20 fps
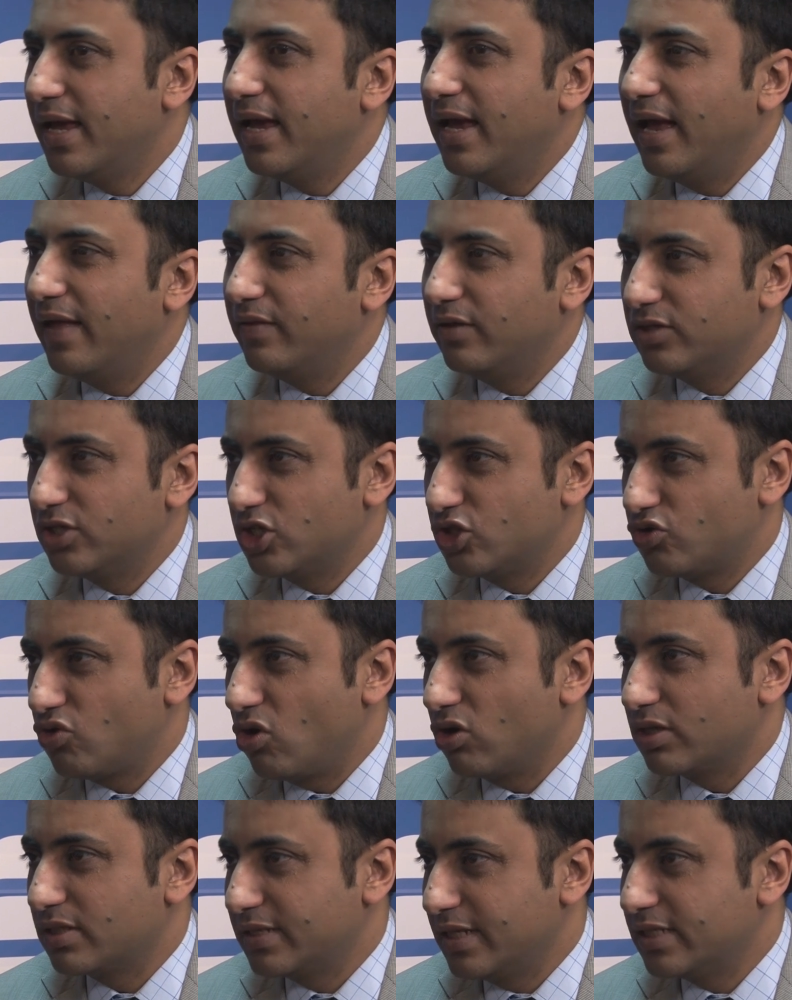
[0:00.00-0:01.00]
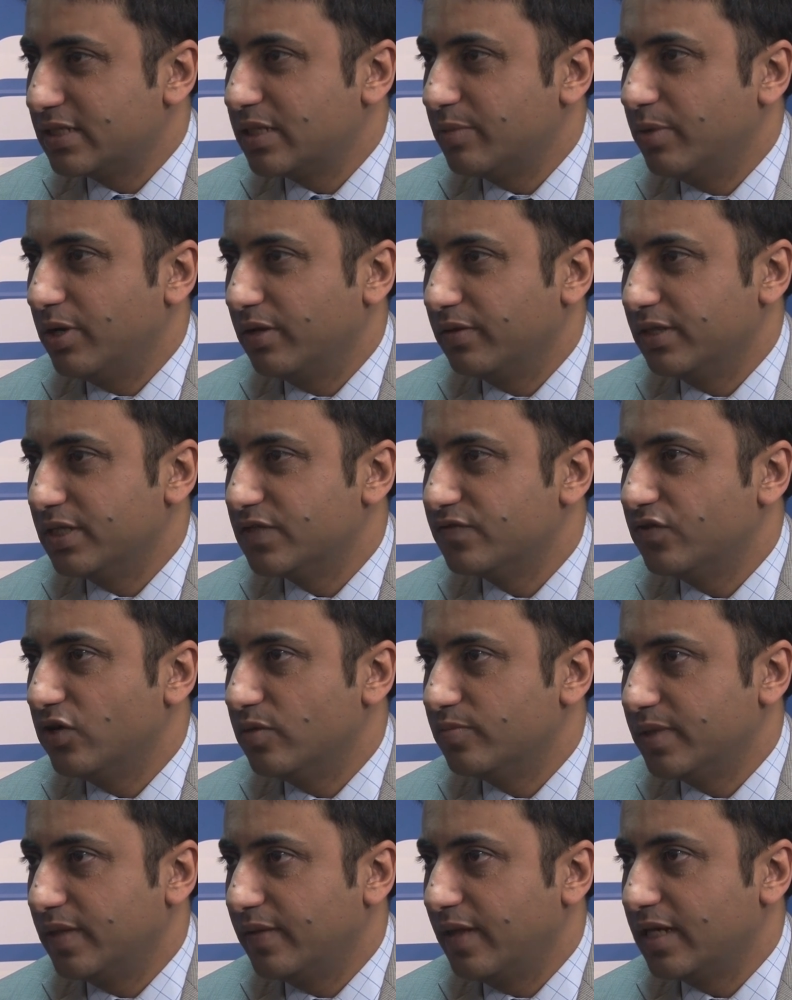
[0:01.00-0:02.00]
And there's a strong sense among these
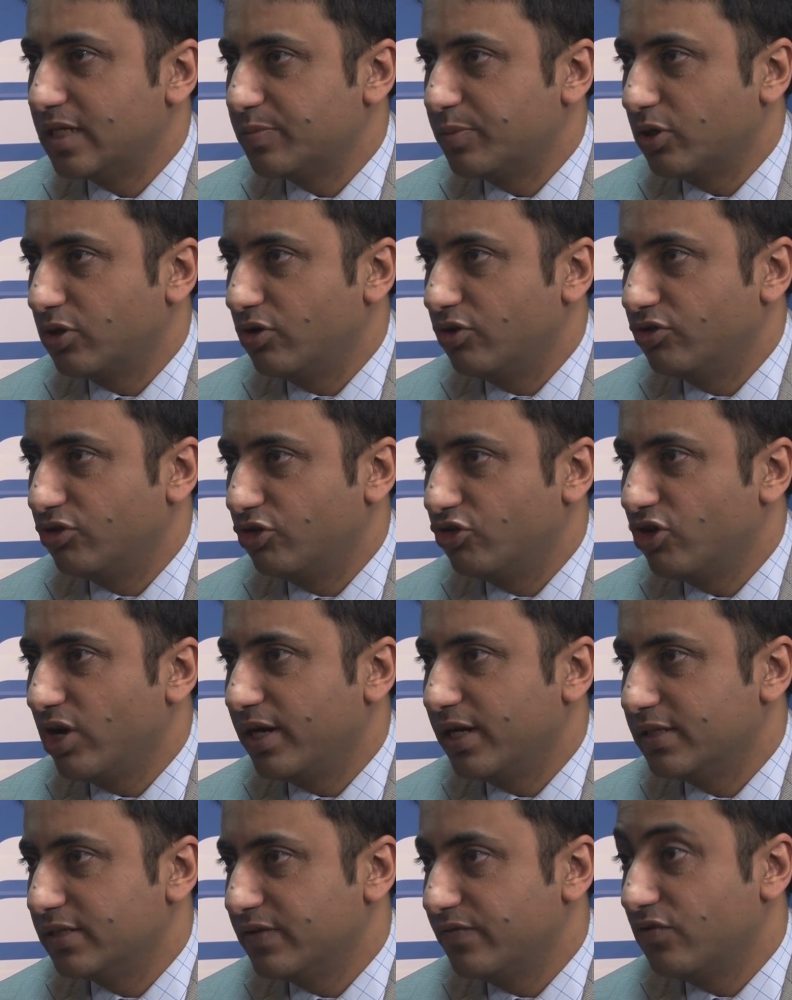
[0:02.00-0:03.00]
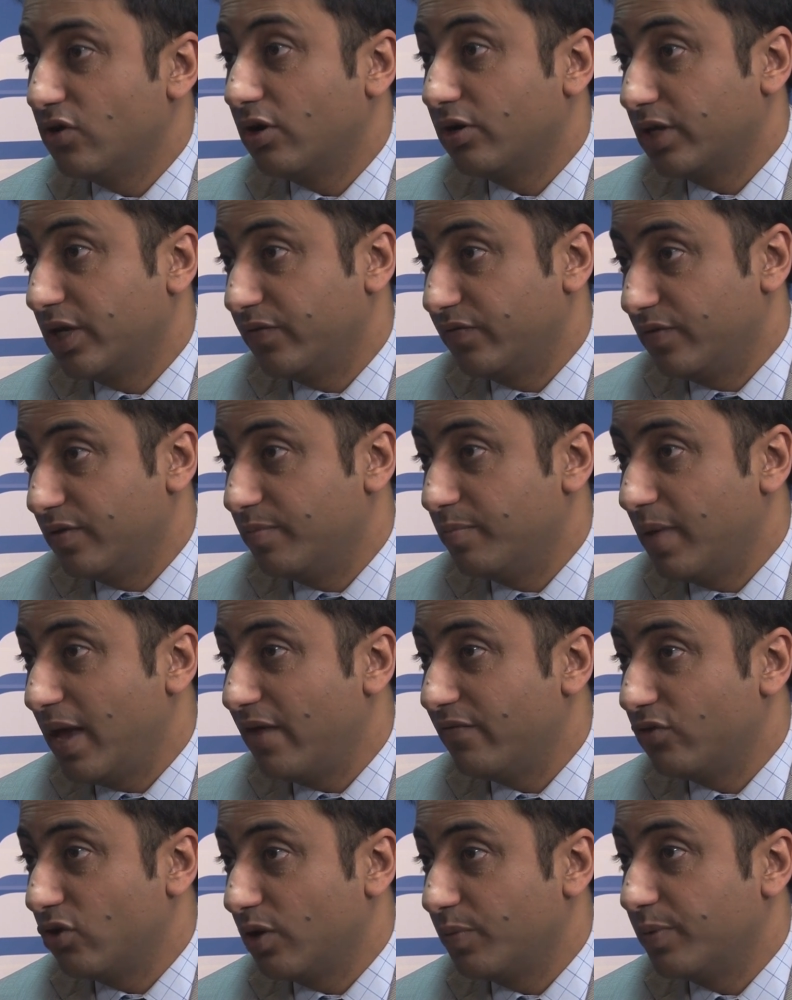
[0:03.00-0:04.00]
firms that that's because the Chinese have not given,
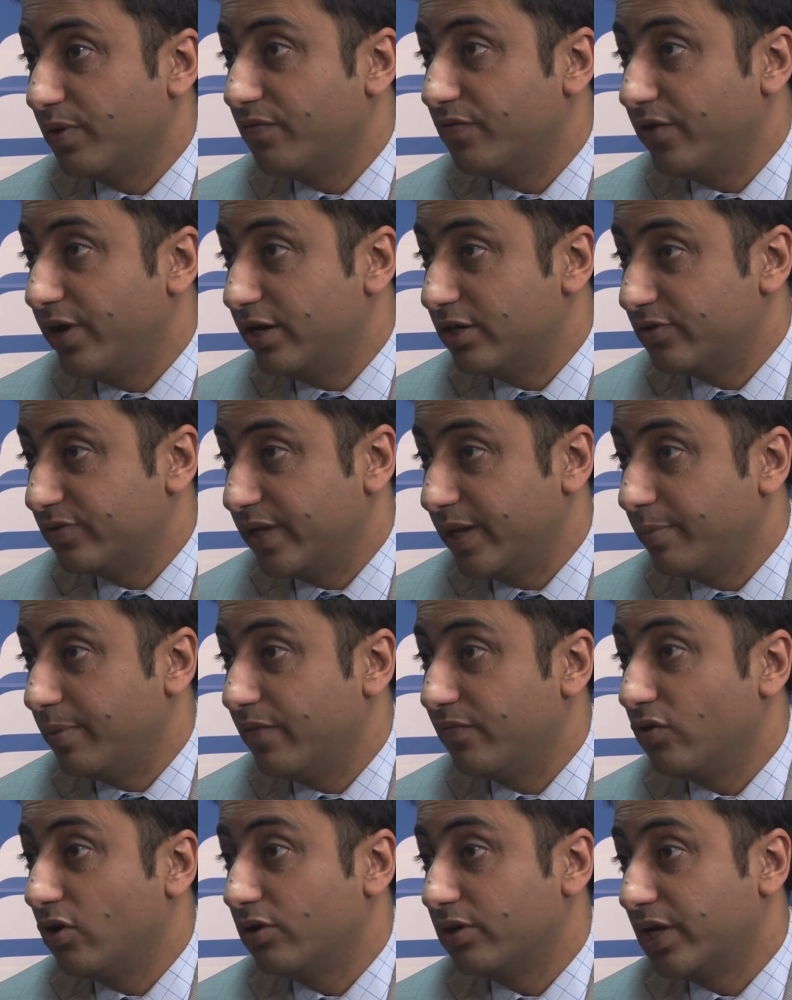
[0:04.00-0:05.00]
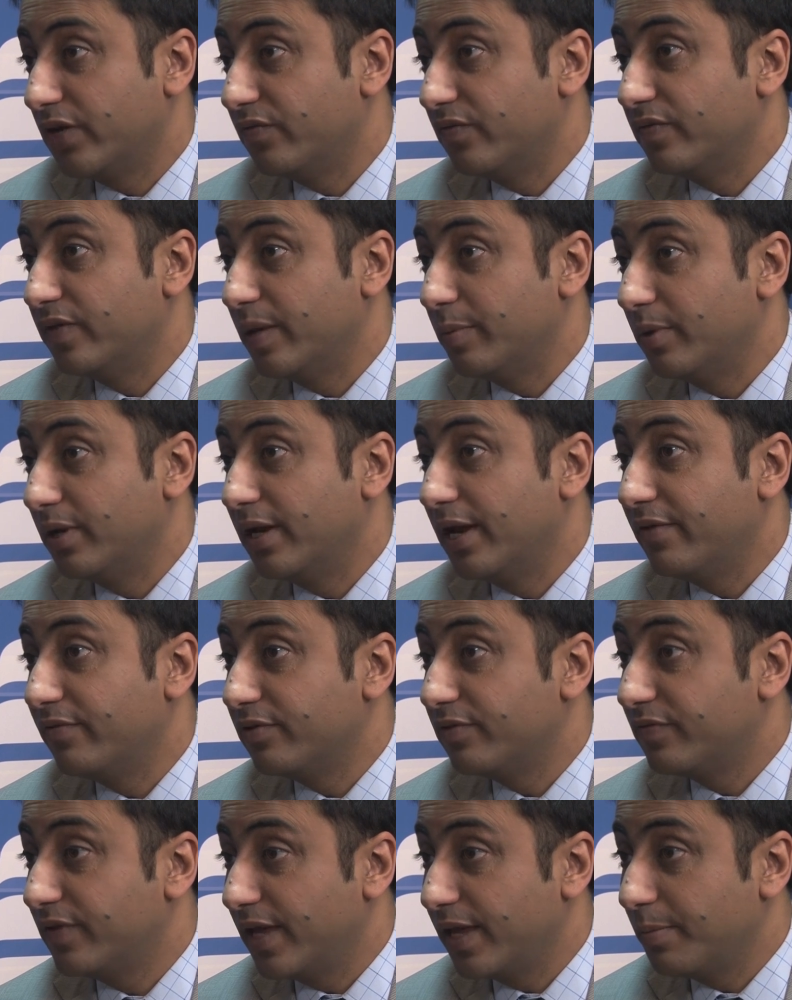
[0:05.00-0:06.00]
have not been fair to them, have not given them a
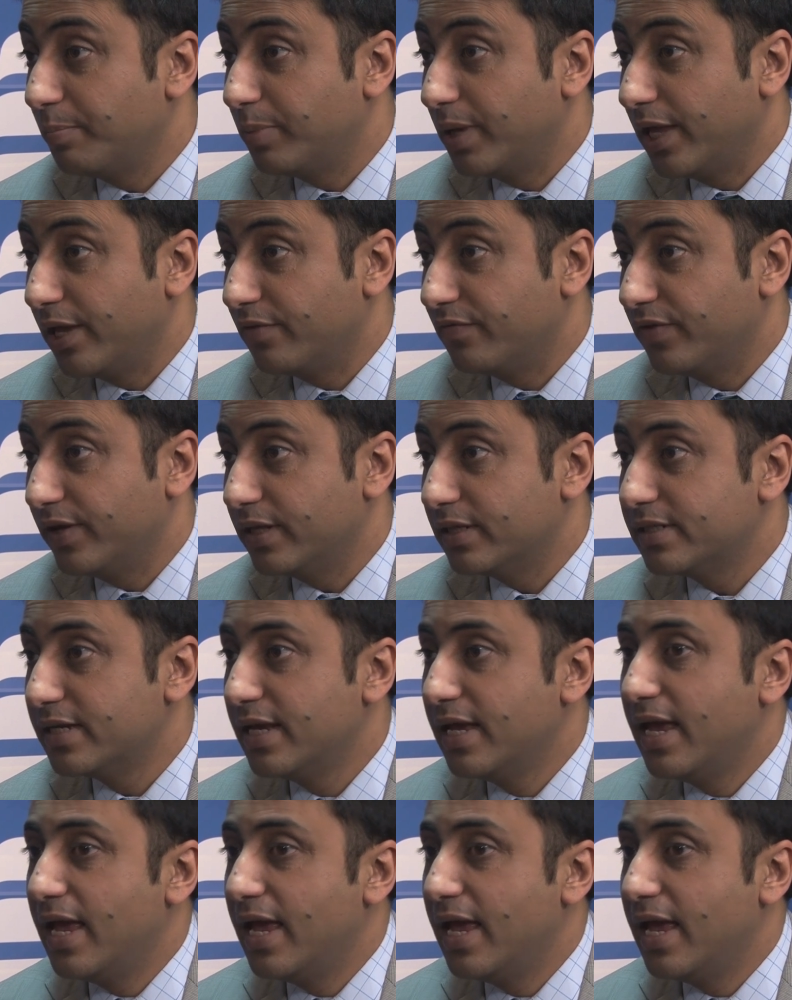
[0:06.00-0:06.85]
level playing field.